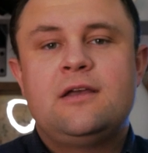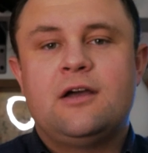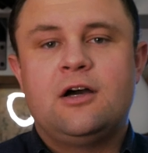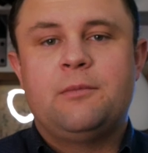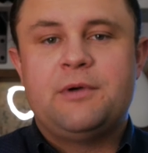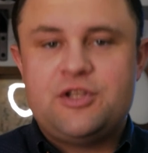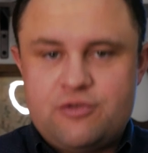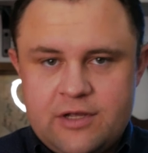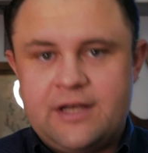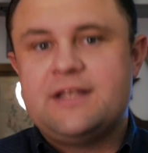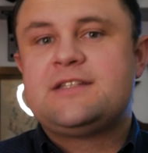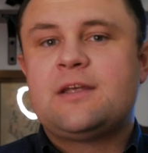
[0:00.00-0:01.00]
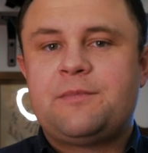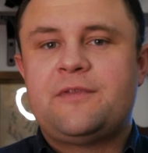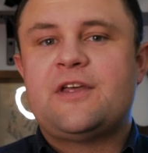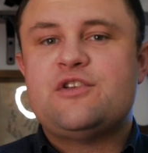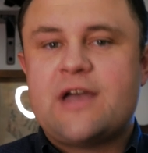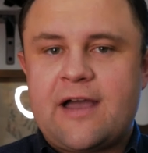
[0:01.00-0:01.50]
But it is something
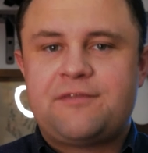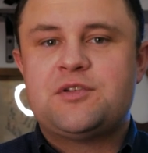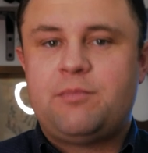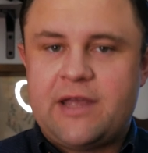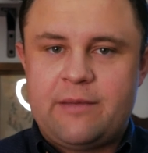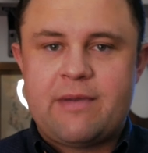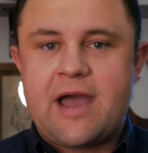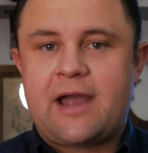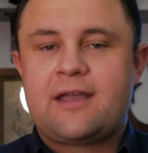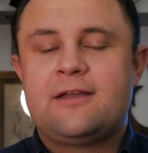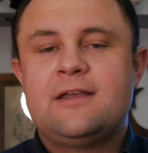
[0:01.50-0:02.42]
that you have to pay back.